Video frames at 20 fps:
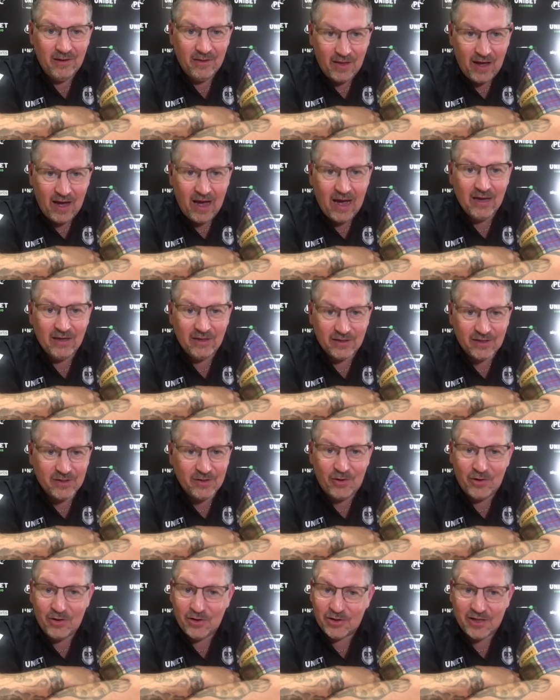That is,
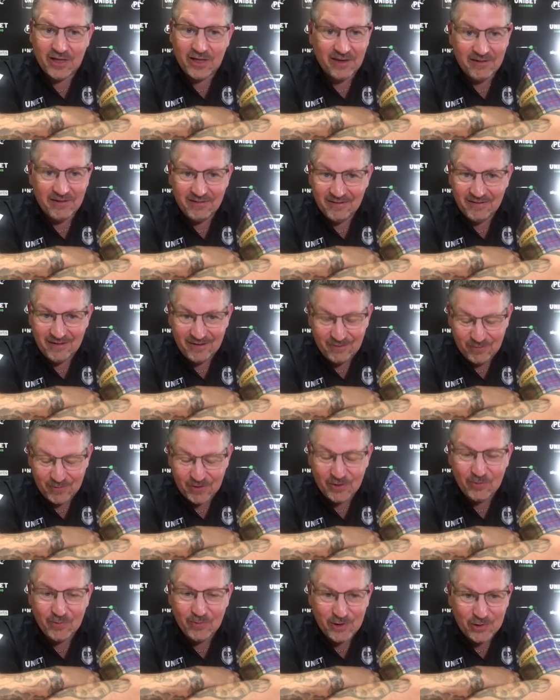honestly,
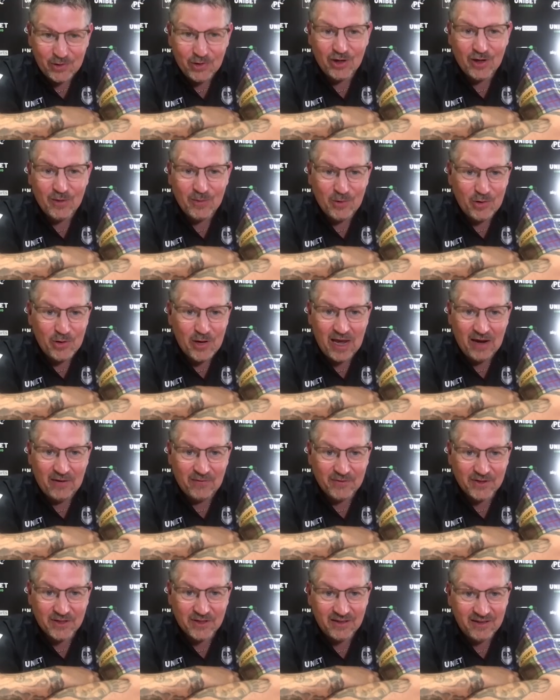when you talk about
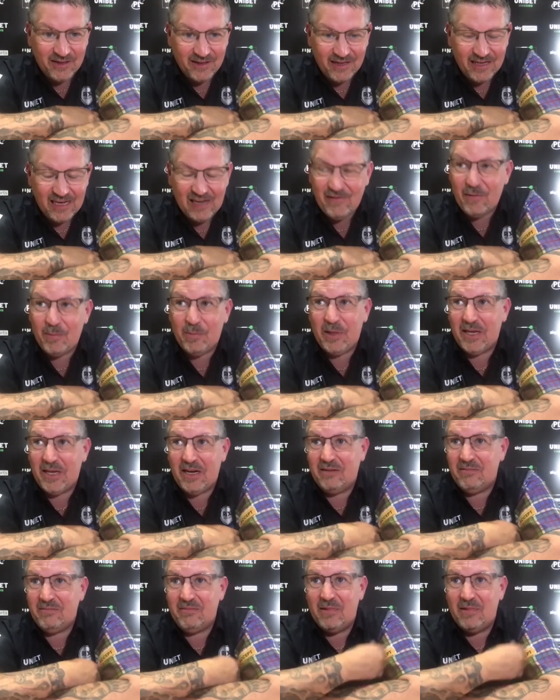nerves, even playing